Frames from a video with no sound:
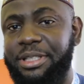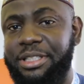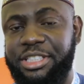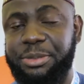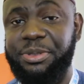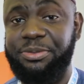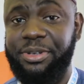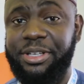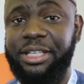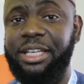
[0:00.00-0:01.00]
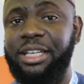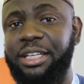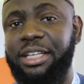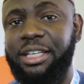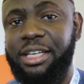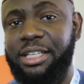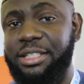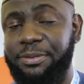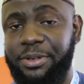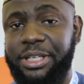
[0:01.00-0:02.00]
Leadership is very key.
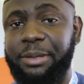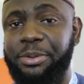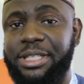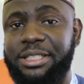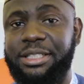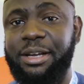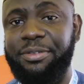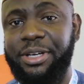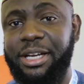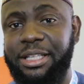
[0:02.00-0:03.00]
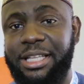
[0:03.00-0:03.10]
It's very important in Africa.